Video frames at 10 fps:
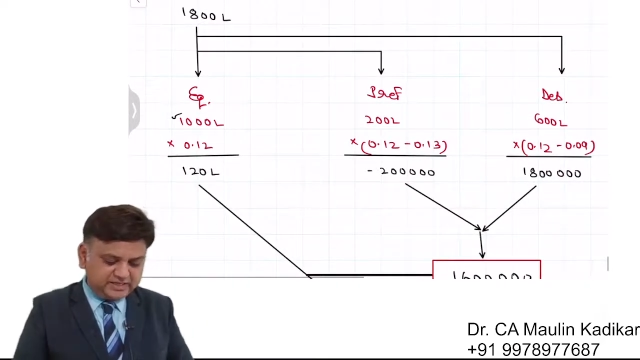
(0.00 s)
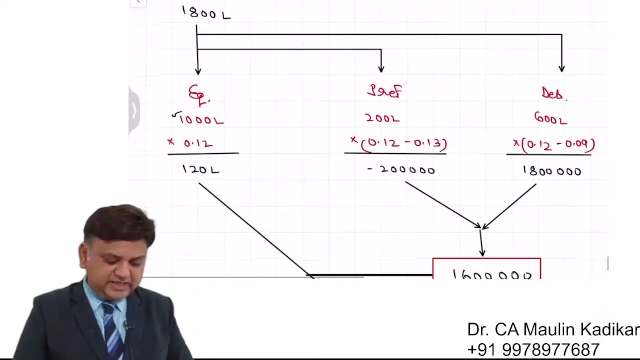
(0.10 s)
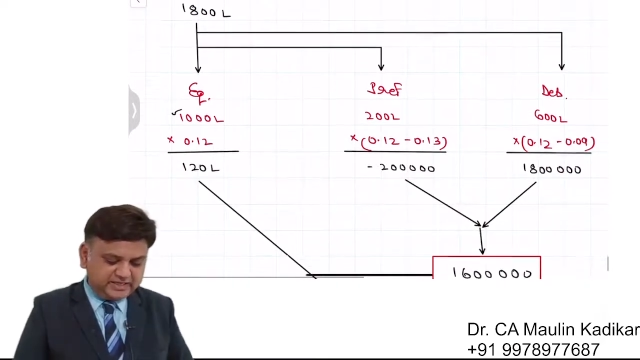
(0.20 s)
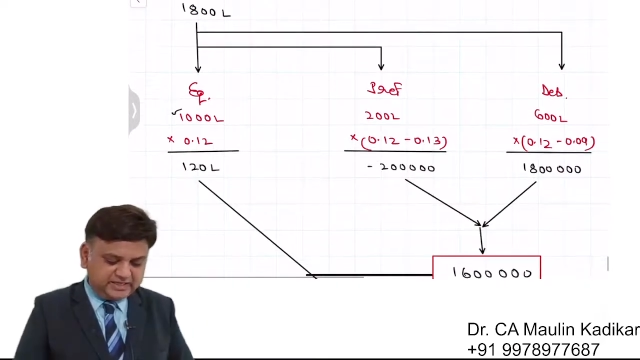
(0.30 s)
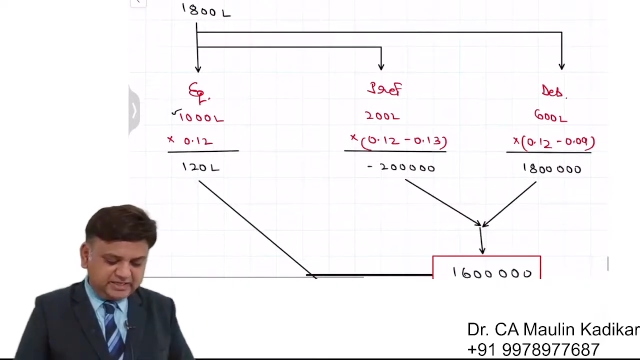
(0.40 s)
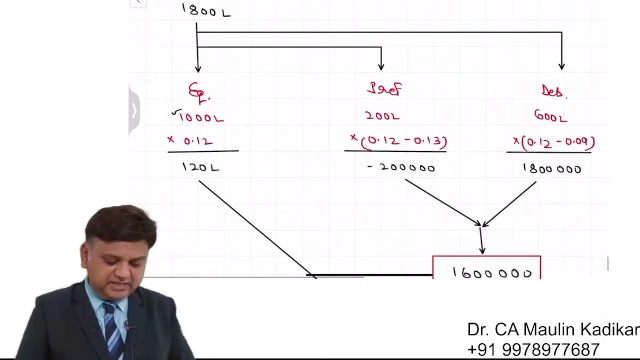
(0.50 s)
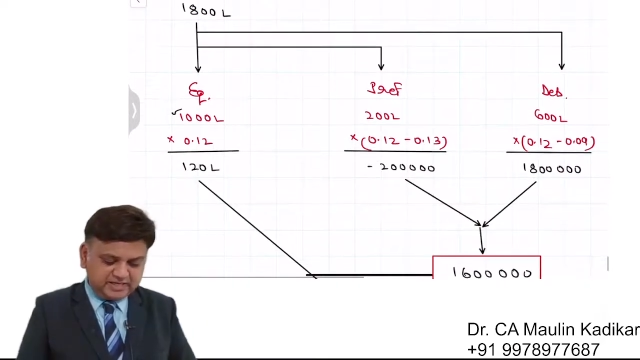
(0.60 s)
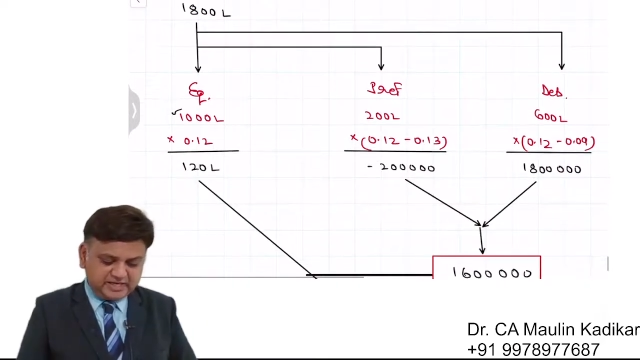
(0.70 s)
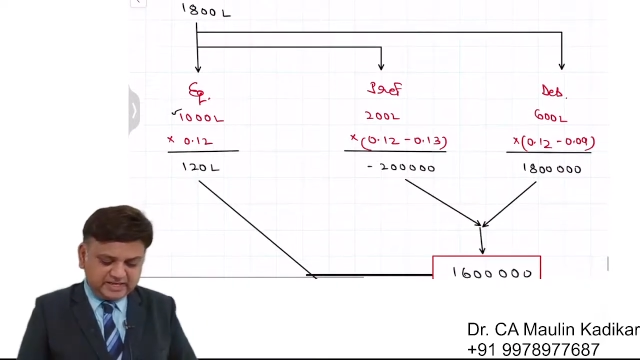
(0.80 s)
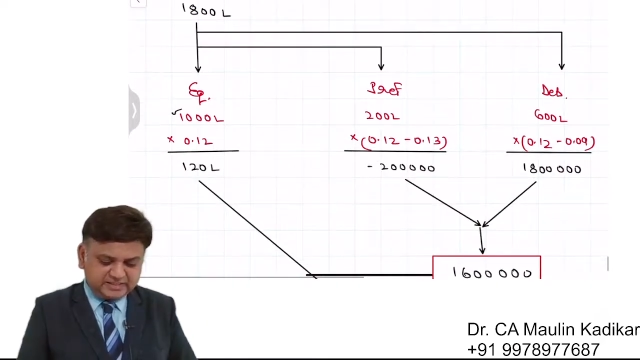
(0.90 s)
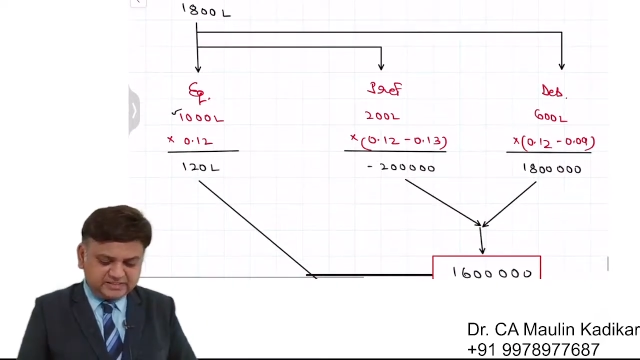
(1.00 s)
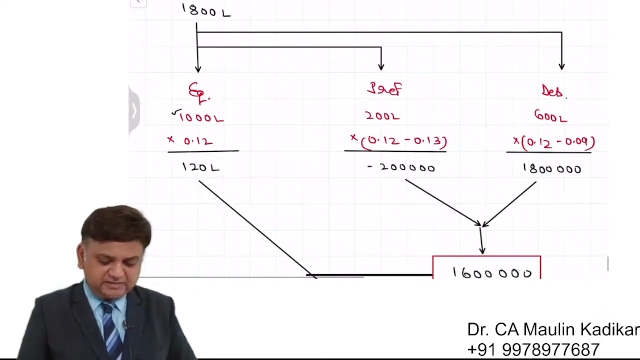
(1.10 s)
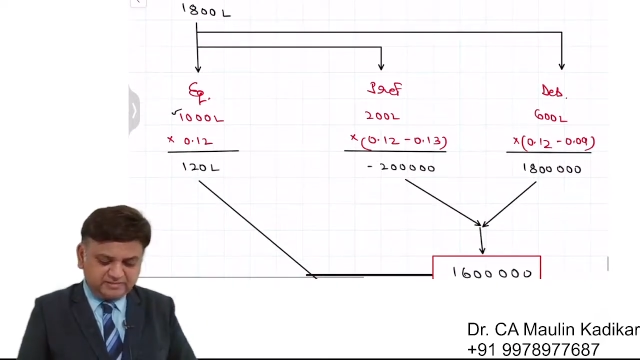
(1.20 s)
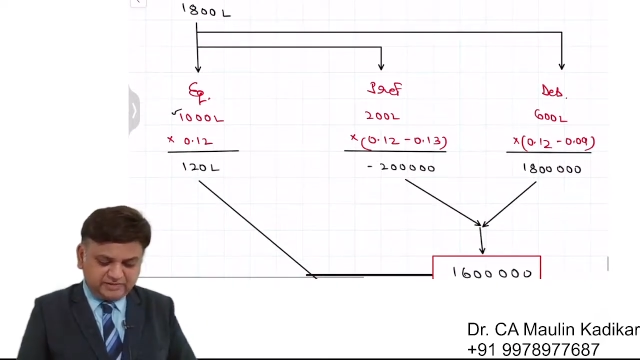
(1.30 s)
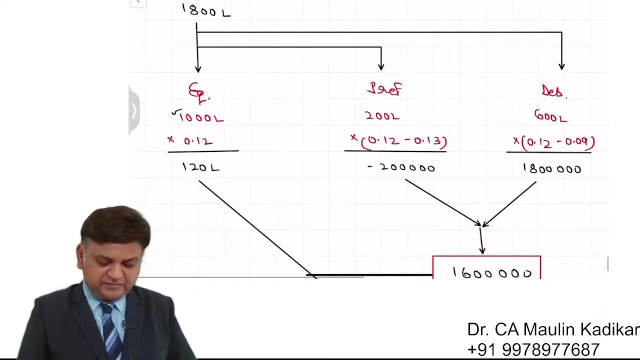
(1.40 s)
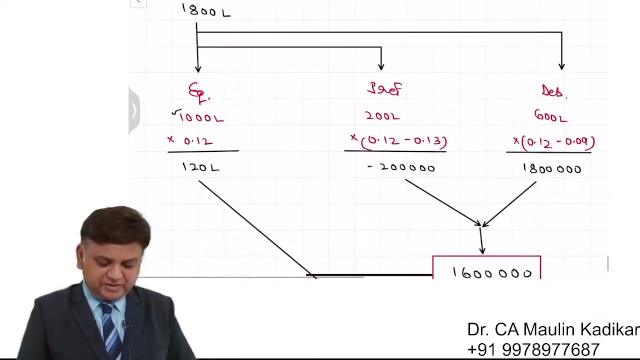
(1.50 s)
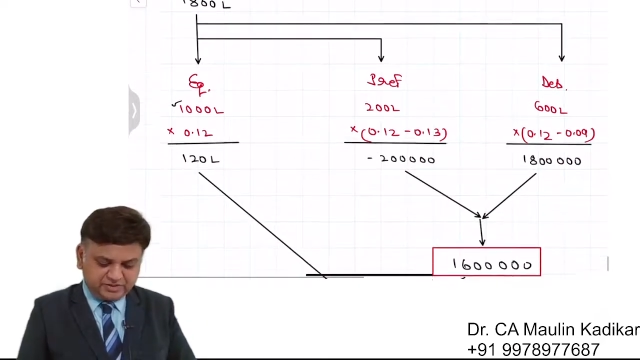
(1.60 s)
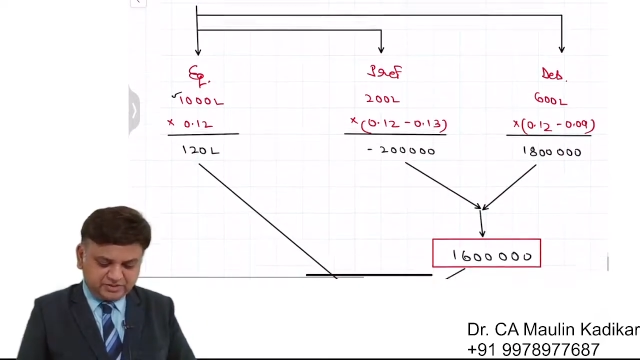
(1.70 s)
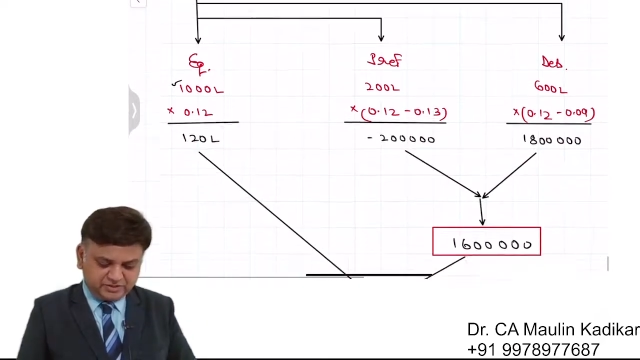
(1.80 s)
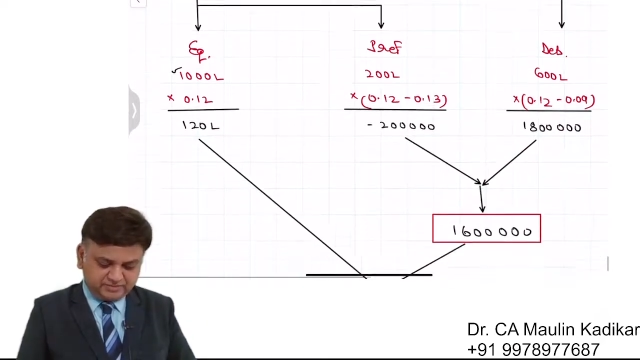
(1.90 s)
1800 lakhs
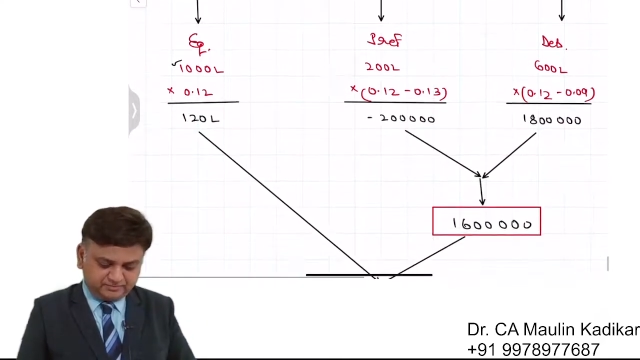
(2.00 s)
bifurcation.